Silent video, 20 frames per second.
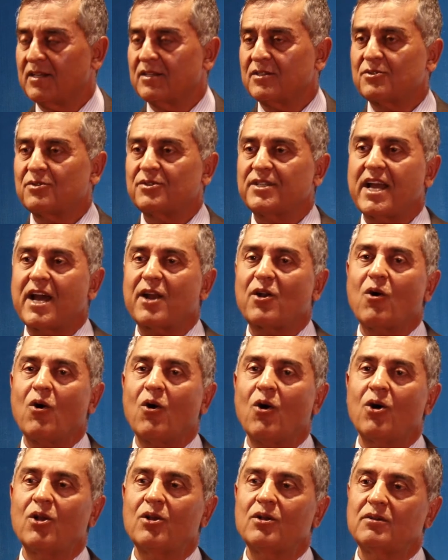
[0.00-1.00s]
So they are
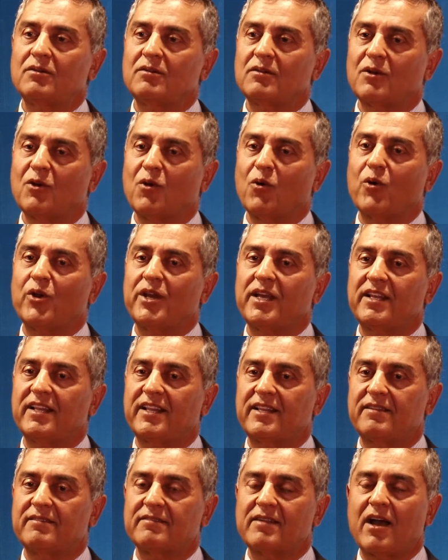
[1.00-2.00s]
all
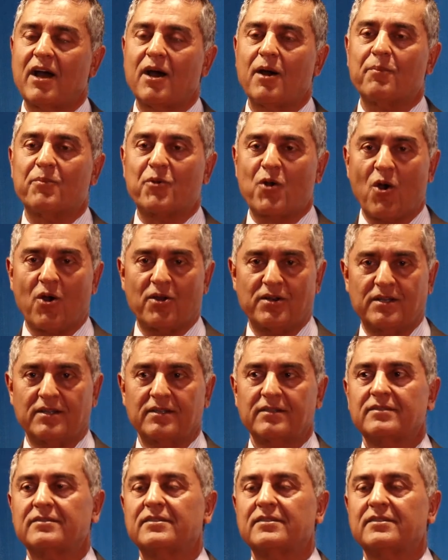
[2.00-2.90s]
going abroad.